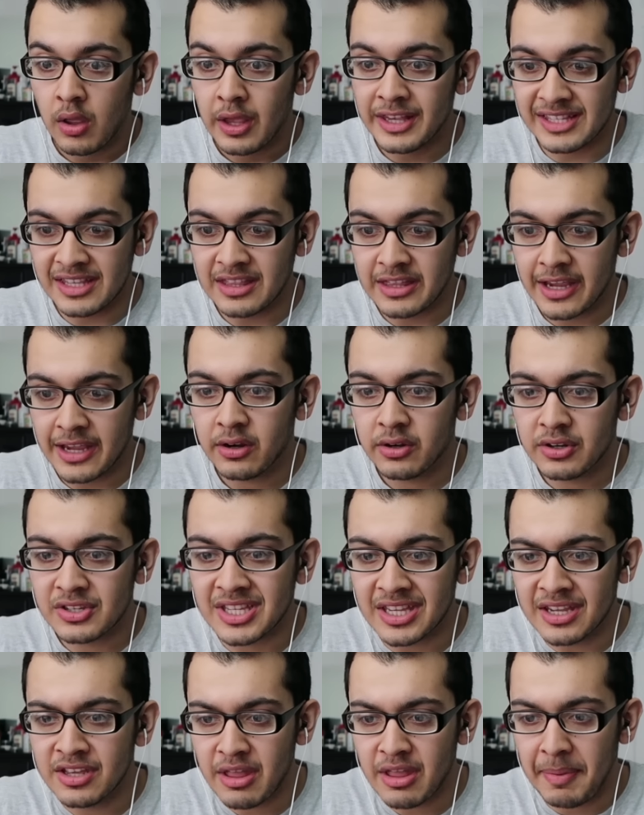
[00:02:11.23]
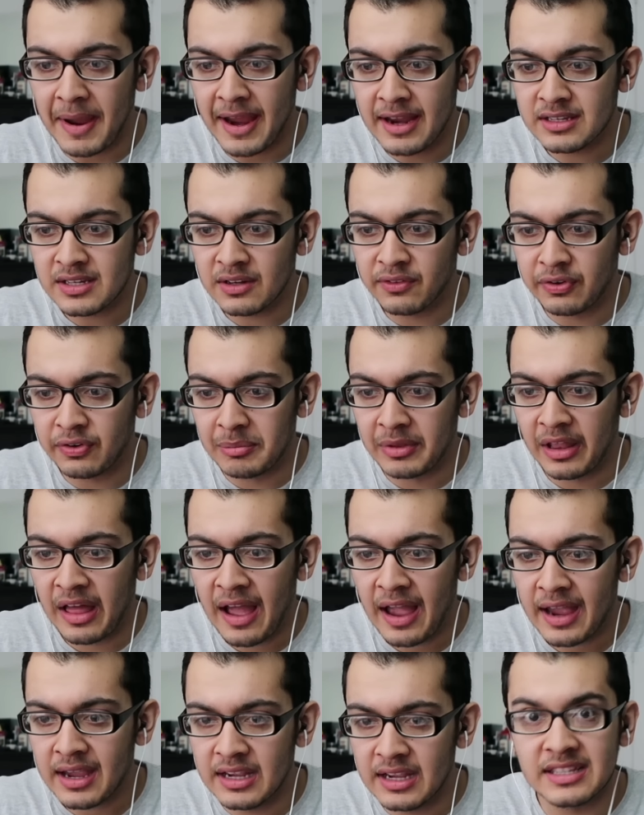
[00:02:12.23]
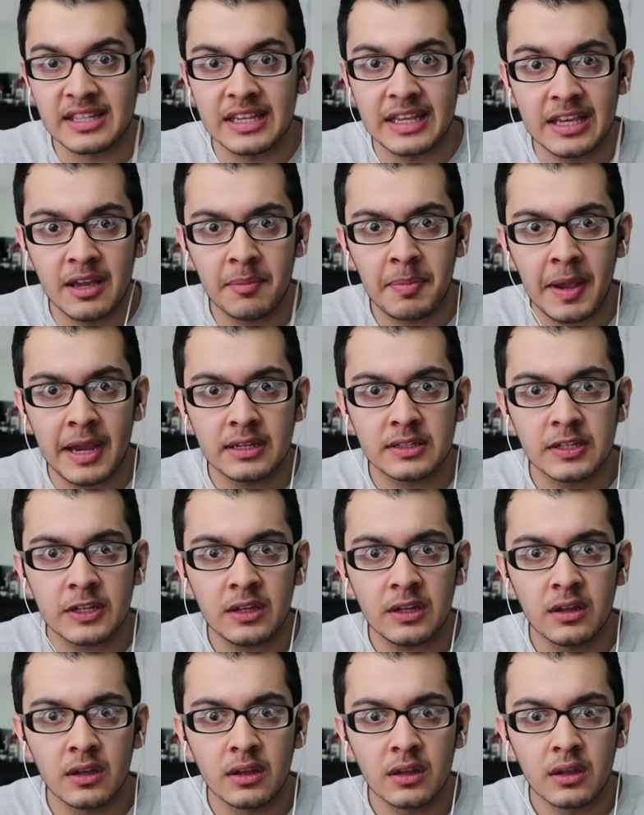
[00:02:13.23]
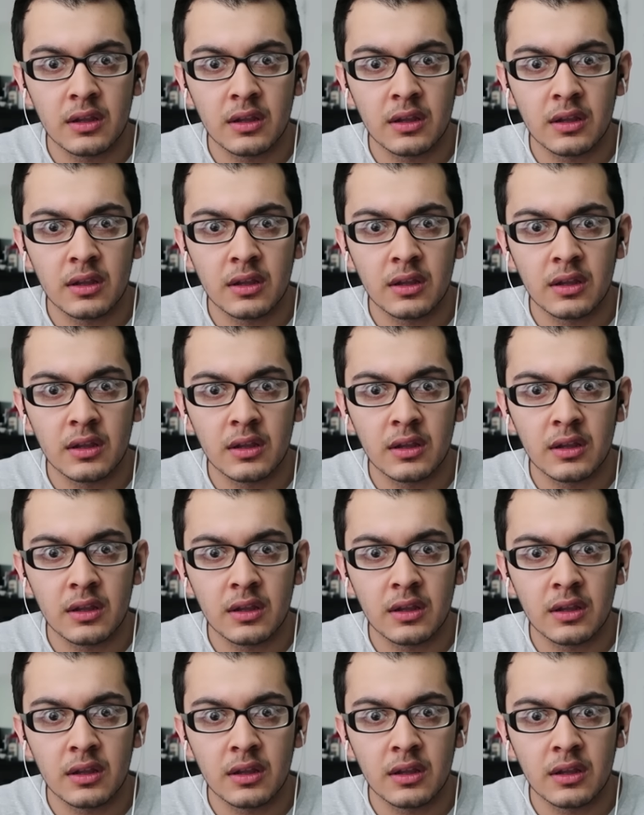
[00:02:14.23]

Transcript: Is he there? Is he in the painting from Lie? Is he a painting?